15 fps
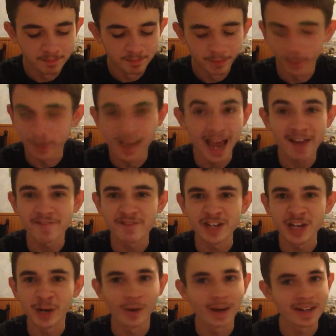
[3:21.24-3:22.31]
But we had
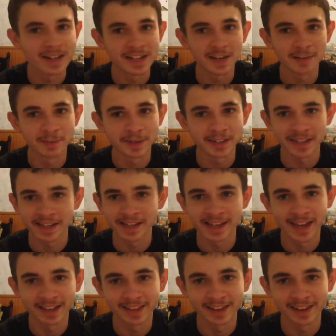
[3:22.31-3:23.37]
no idea how Pinkie
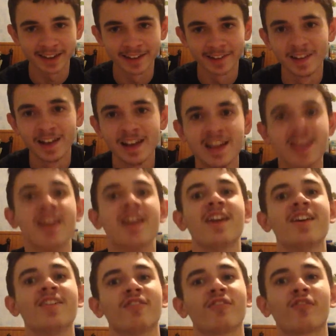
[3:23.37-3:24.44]
got there.
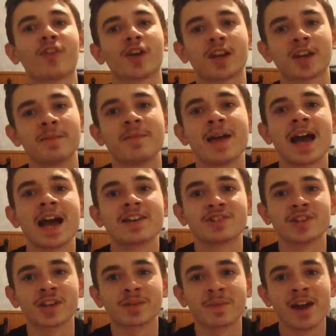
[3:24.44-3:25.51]
Frickin'
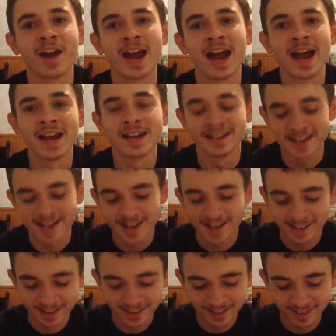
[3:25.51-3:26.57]
magic, man.
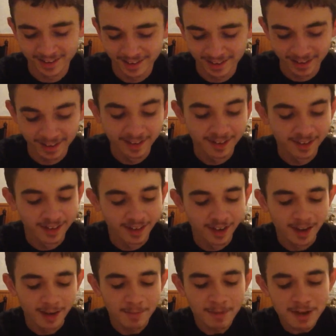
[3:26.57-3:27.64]

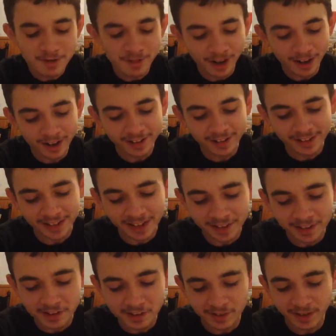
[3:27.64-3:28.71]
Meanwhile, the
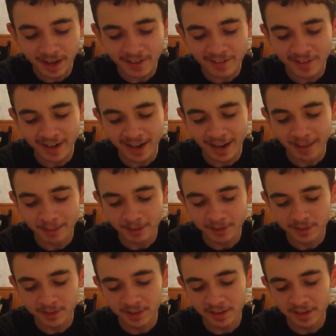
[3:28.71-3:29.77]
others arrive at
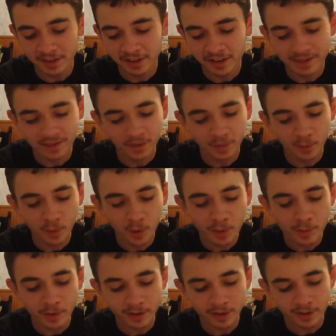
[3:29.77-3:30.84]
Appaloosa and are given a
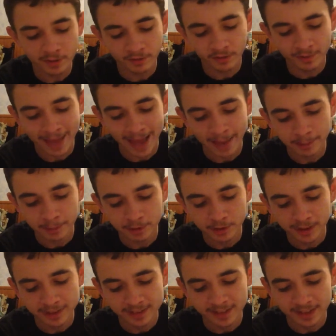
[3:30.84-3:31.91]
warm welcome from
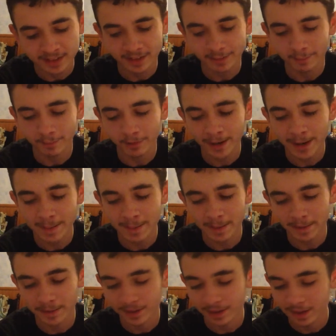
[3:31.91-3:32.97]
Applejack's cousin,
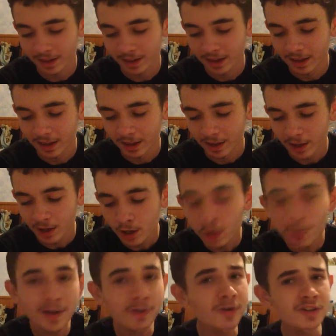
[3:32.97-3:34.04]
Braeburn,
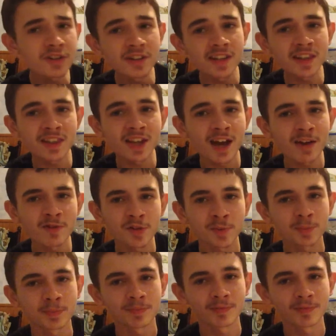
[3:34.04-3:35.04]
who we originally thought was